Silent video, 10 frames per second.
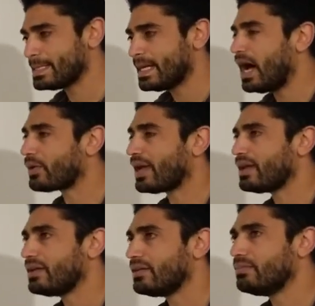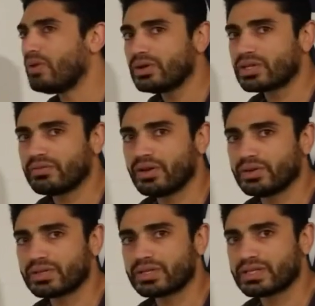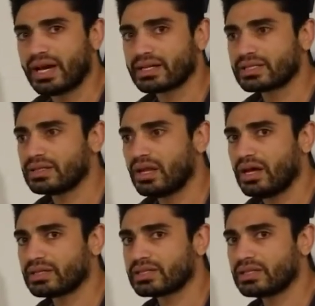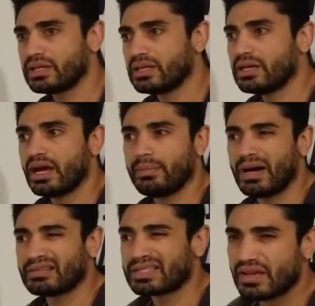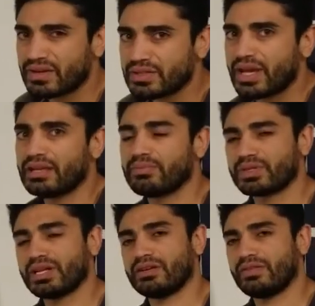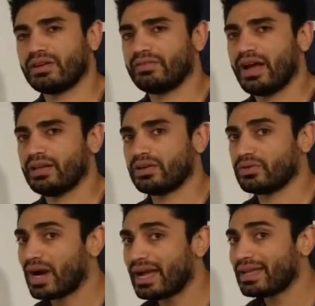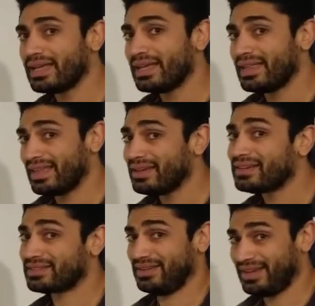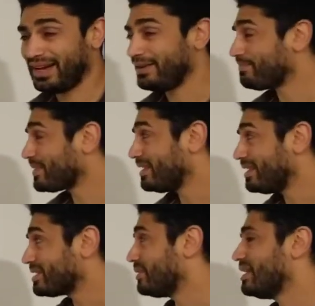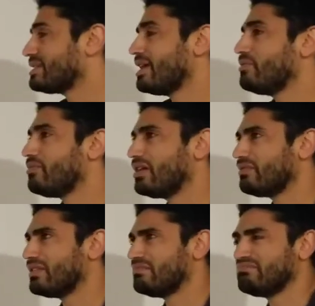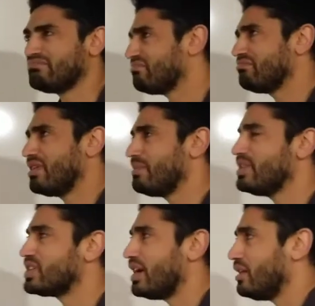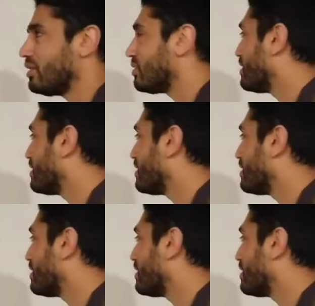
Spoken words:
Okay, most of those stocks lost about 70 to 80% of their value, right? They lost a lot. So let's say one of them, maybe Shell or